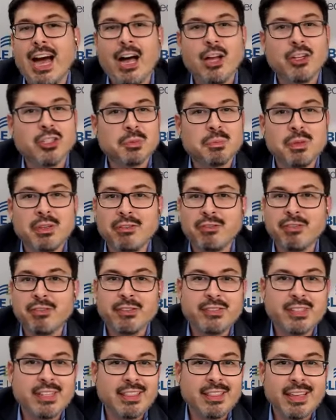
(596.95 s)
I'll just put
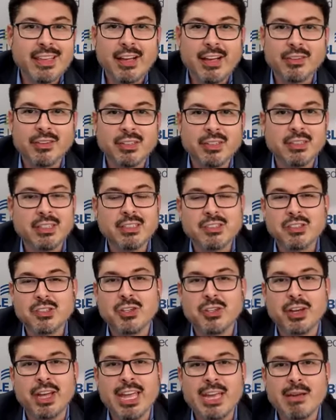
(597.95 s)
15,000 into
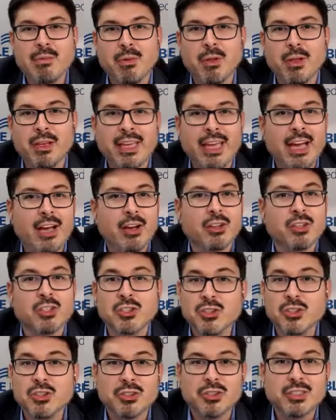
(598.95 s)
your ABLE account and
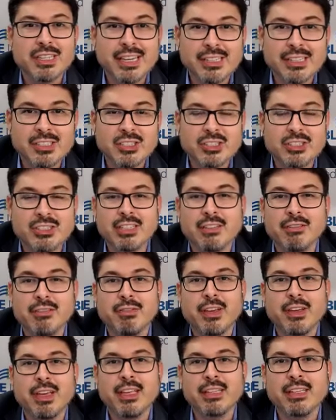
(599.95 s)
you use it as you see
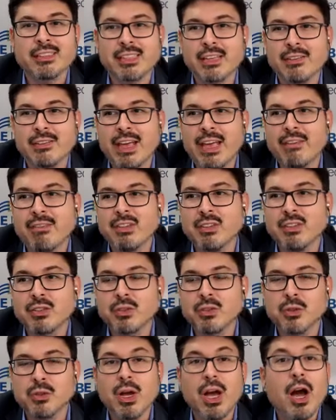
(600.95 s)
fit instead of having
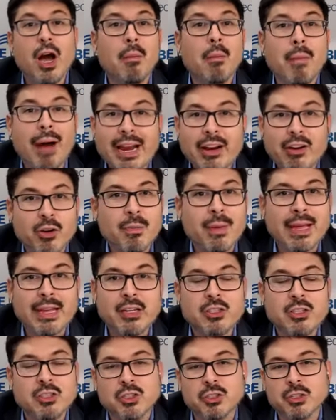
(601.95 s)
to
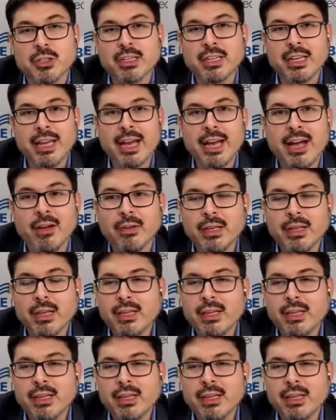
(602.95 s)
micromanage your account,